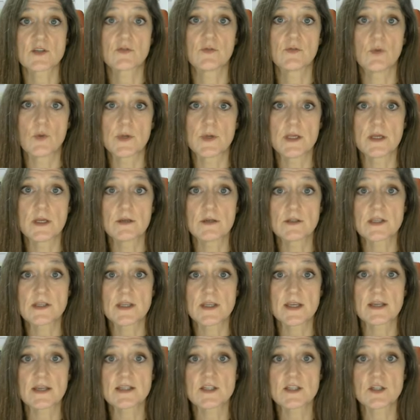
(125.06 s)
for you. So
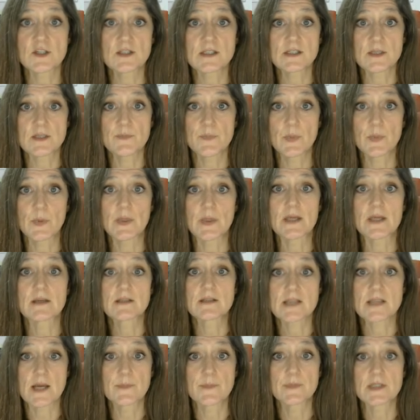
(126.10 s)
that's just simple
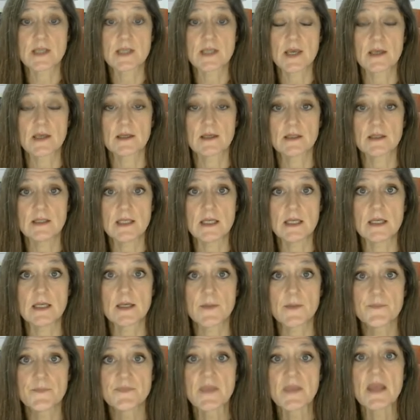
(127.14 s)
exam
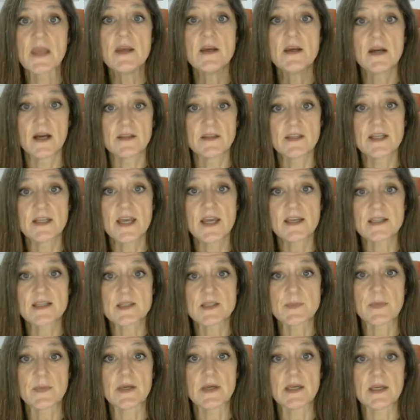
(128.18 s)
technique. And the
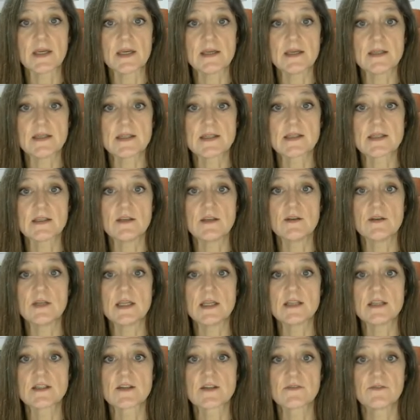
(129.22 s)
next bit is you
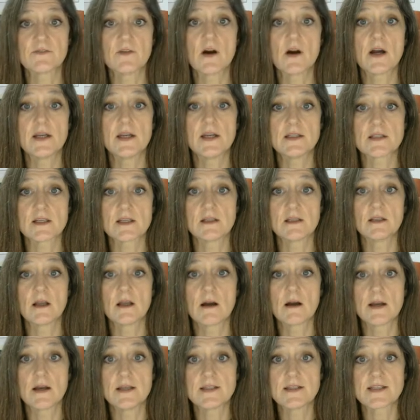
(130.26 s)
need to find
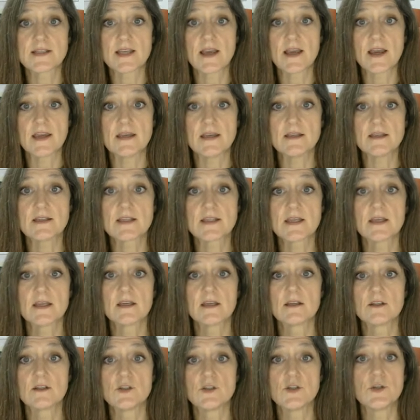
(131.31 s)
lines 8
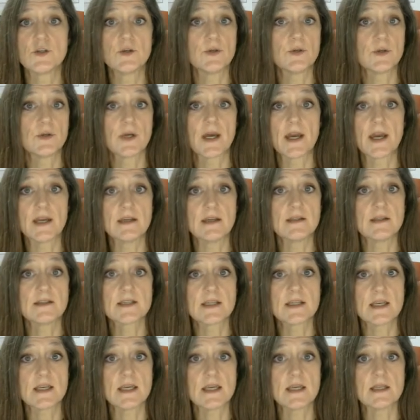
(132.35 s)
to
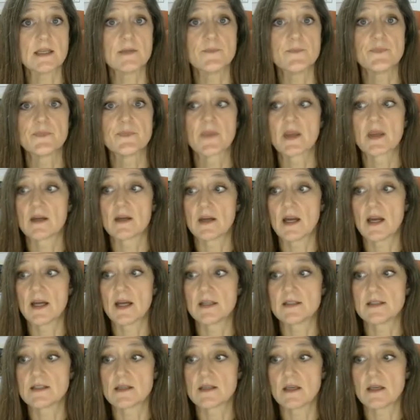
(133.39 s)
18.
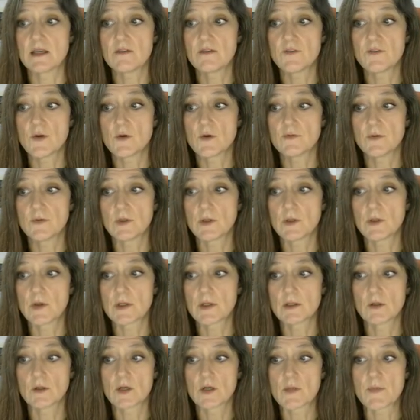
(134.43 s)
And if you're
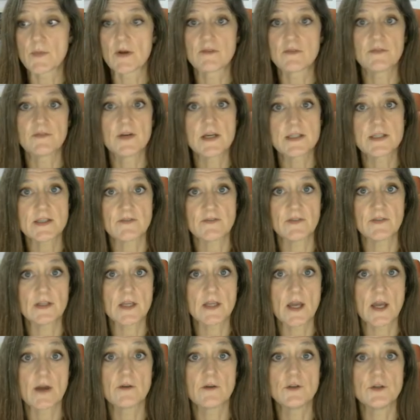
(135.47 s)
following along in my first
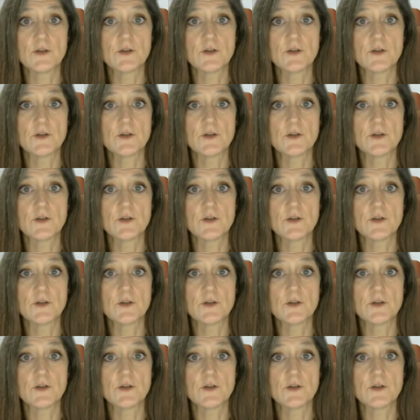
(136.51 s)
video, you